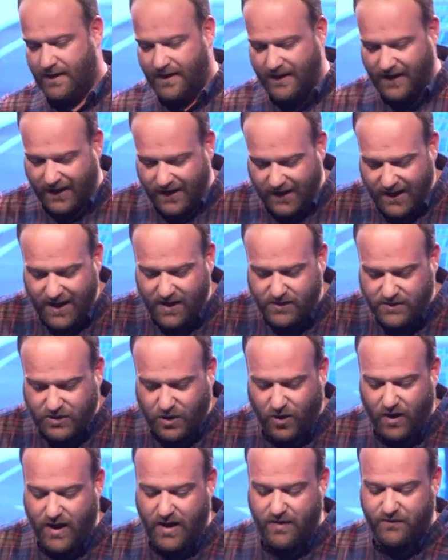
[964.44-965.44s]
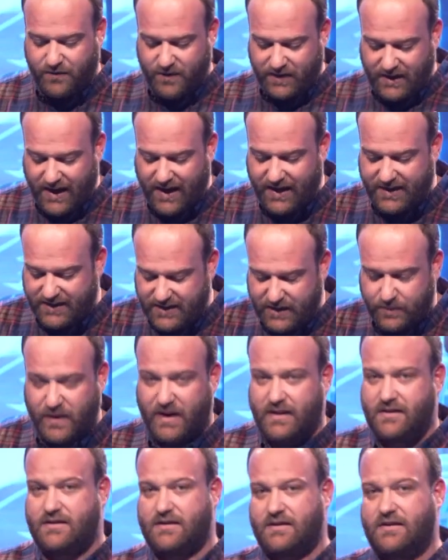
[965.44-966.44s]
Allow time for the
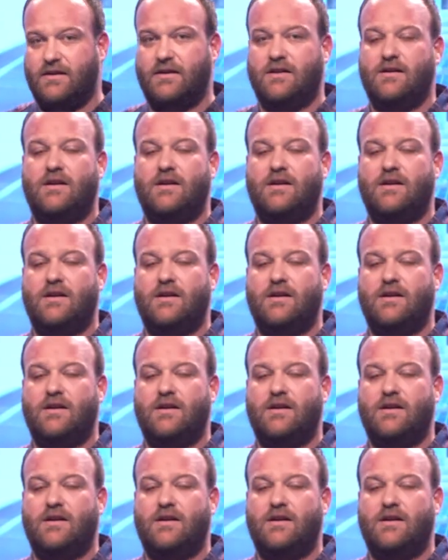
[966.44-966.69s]
unexpected.